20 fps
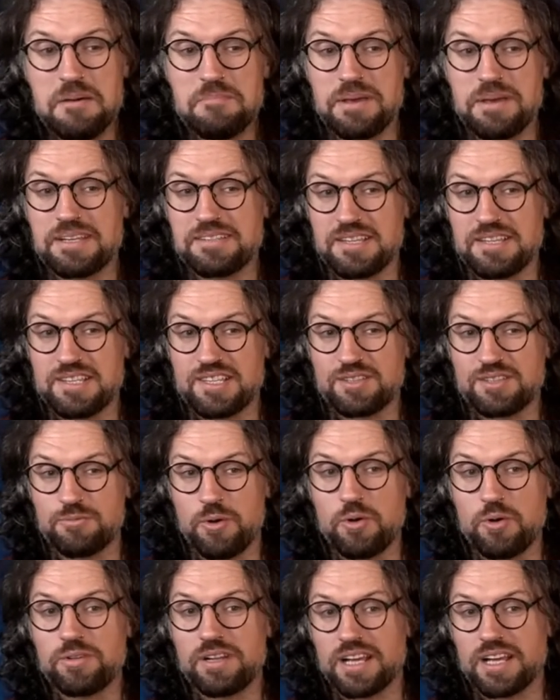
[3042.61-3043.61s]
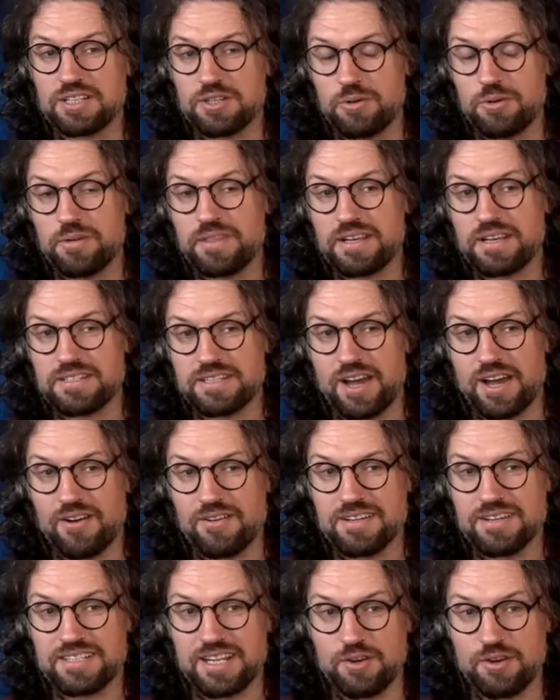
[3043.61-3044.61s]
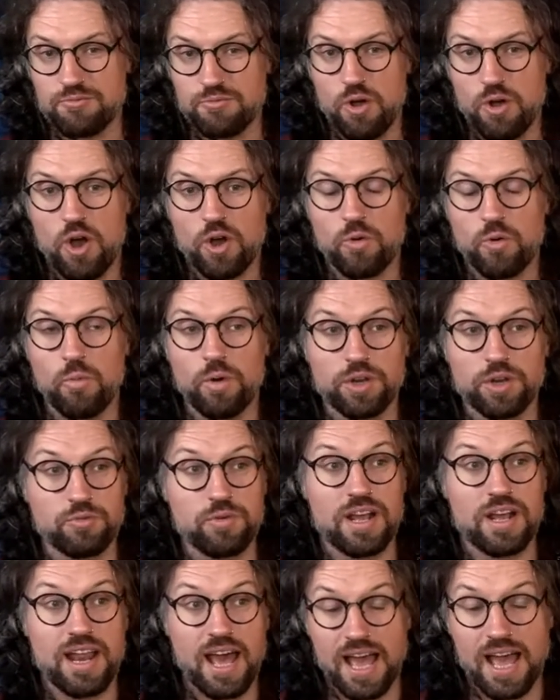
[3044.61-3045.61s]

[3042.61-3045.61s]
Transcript: because he swung like no other guitarist in rock. What a great...